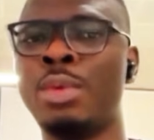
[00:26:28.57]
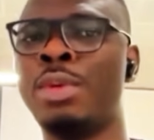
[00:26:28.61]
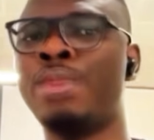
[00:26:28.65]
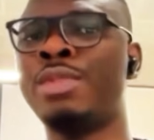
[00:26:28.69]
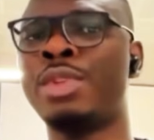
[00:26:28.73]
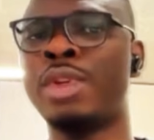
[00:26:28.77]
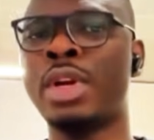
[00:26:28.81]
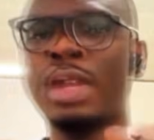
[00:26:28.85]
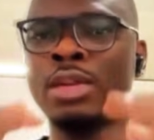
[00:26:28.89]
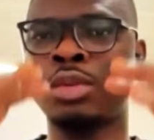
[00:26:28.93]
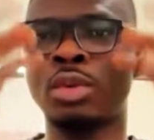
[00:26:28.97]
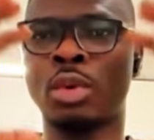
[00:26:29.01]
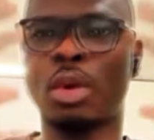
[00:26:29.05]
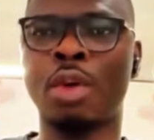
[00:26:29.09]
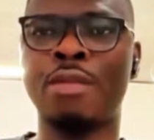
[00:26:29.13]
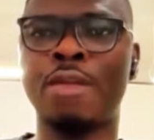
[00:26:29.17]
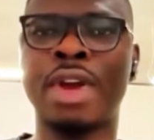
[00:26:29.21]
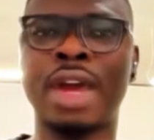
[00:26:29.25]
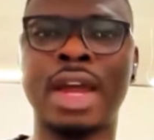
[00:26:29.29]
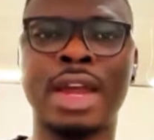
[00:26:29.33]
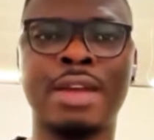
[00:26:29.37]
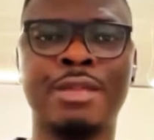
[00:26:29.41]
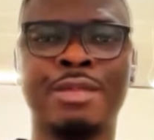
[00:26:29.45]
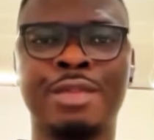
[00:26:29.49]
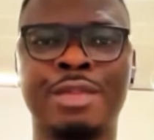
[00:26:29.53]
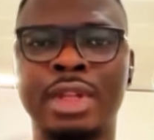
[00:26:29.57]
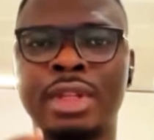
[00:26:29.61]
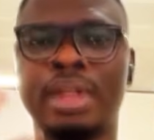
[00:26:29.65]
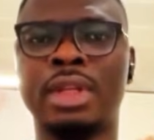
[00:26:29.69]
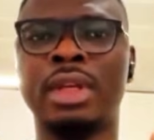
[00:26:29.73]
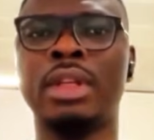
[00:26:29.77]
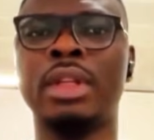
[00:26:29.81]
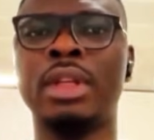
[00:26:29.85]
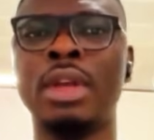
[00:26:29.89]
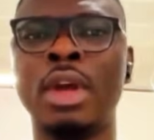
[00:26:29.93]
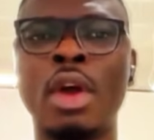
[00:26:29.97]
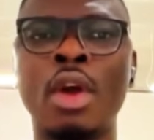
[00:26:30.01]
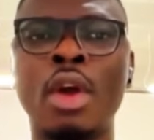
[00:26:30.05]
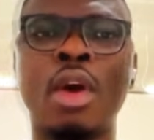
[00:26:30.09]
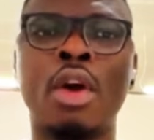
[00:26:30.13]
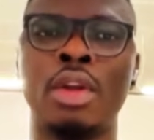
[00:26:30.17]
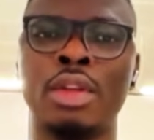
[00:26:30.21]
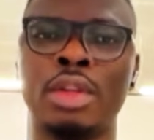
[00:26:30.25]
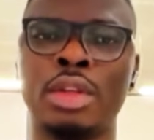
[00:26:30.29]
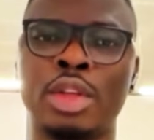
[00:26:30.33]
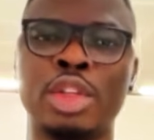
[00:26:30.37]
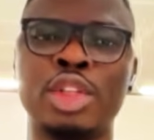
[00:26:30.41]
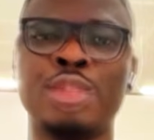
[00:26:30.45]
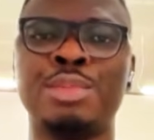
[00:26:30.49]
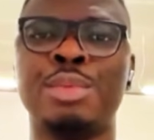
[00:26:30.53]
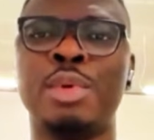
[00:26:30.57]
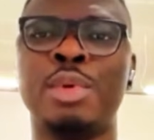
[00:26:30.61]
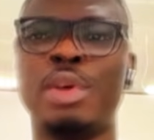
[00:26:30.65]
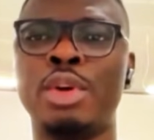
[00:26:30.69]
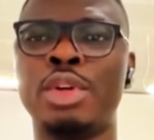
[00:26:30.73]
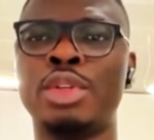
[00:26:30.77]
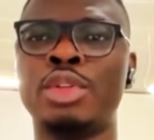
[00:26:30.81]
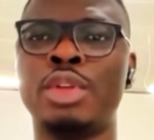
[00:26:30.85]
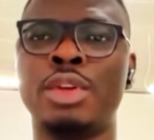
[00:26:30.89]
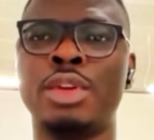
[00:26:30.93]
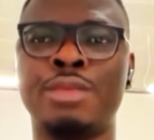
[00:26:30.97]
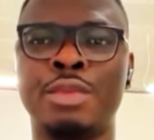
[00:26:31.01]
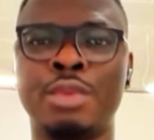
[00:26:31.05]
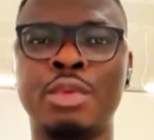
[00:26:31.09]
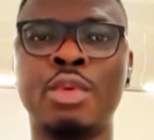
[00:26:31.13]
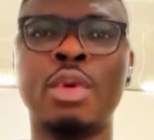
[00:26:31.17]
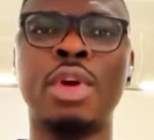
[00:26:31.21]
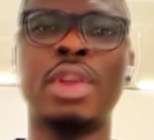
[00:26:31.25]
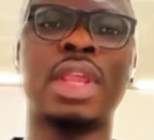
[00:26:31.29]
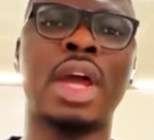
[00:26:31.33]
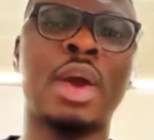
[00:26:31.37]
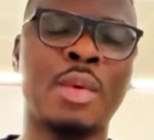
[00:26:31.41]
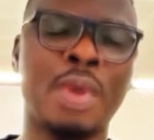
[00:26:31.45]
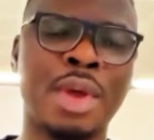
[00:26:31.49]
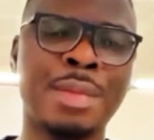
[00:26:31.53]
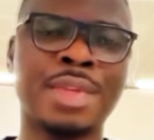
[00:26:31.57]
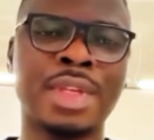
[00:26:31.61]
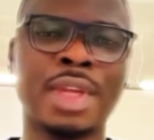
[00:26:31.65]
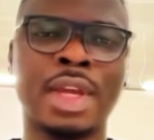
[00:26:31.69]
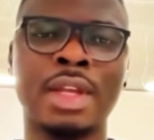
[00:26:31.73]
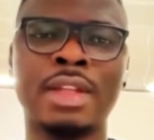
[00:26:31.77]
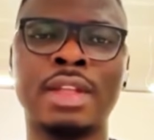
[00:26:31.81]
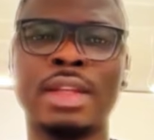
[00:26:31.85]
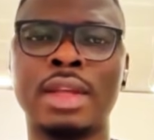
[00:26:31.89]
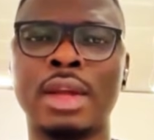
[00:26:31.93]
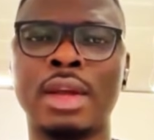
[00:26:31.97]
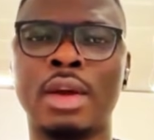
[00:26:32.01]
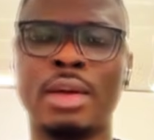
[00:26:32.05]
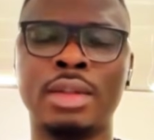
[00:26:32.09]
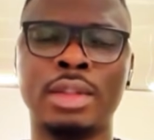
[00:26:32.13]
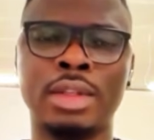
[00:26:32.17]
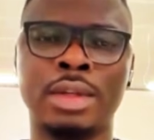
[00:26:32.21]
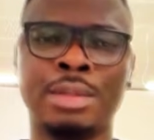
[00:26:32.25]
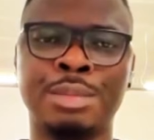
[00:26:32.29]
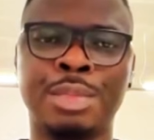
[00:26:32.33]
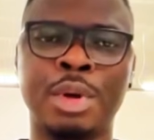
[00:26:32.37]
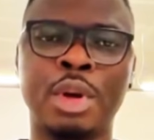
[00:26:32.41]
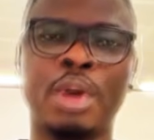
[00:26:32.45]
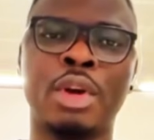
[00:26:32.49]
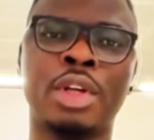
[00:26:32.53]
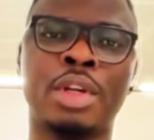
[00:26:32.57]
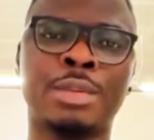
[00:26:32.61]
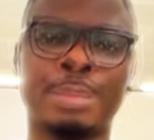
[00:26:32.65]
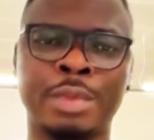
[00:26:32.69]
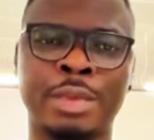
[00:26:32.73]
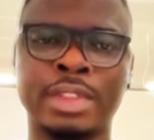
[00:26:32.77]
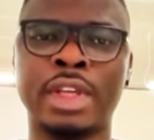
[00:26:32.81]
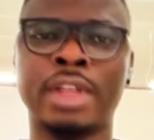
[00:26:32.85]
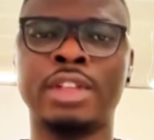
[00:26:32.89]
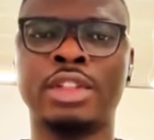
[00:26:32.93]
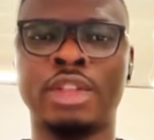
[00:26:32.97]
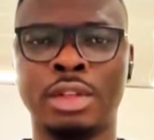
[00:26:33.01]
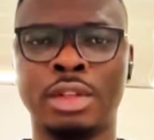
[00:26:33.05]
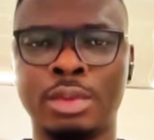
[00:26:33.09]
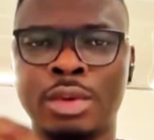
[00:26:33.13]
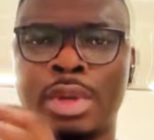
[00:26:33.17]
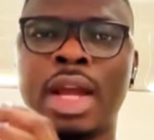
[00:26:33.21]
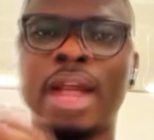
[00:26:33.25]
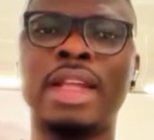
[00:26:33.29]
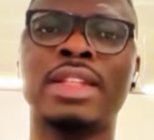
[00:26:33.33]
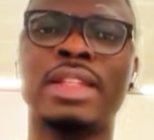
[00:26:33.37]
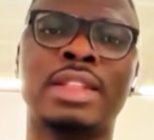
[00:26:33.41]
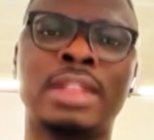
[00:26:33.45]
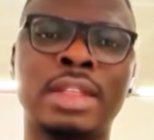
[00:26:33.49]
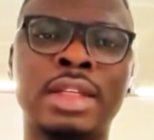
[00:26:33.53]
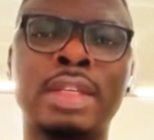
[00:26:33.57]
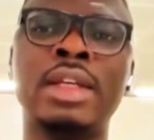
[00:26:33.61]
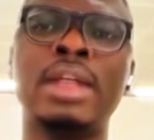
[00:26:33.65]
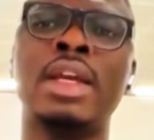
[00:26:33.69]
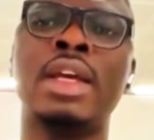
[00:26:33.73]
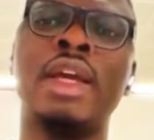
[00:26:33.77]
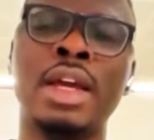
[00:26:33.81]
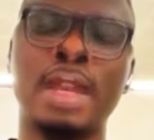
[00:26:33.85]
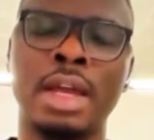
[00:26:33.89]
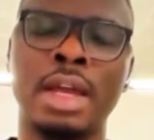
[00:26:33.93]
We've tried to cover everything on those blogs. So if you go on our website, on the blog section, you can see